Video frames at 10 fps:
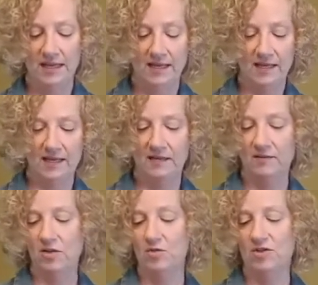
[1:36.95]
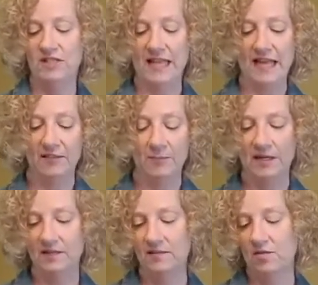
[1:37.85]
And you just slide the
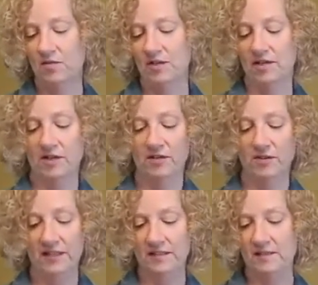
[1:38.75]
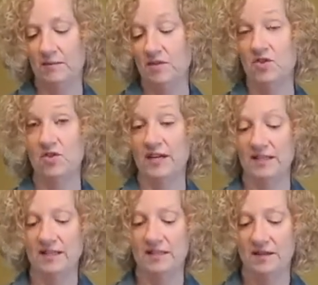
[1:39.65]
buttons on underneath some of the
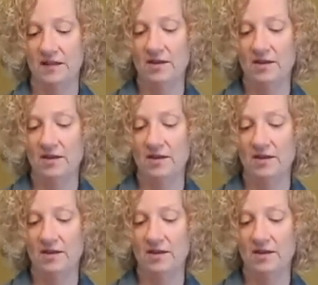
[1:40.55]
strands,